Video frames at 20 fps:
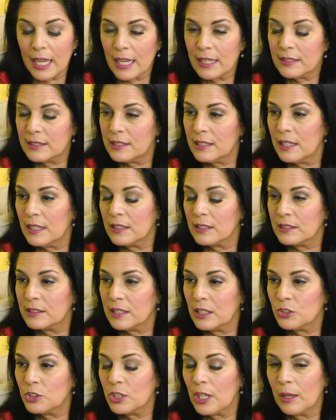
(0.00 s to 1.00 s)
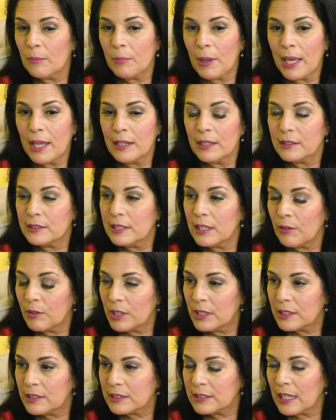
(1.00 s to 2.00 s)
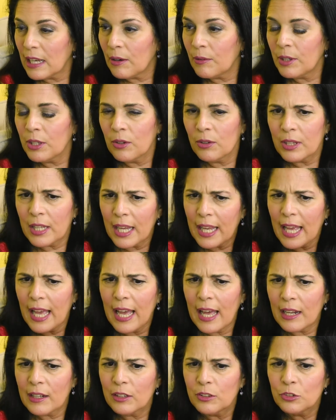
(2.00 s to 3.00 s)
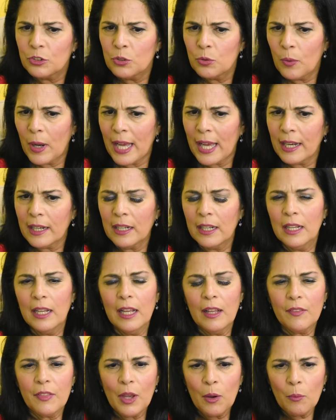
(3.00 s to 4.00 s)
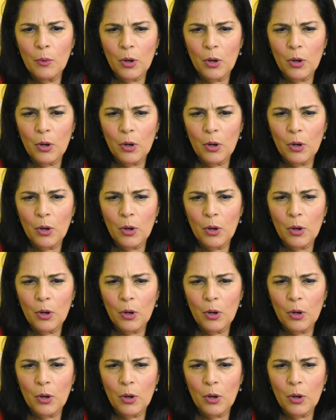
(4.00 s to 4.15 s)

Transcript: KC and the Sunshine Band and Teri DeSario, they had a duet. Yeah. There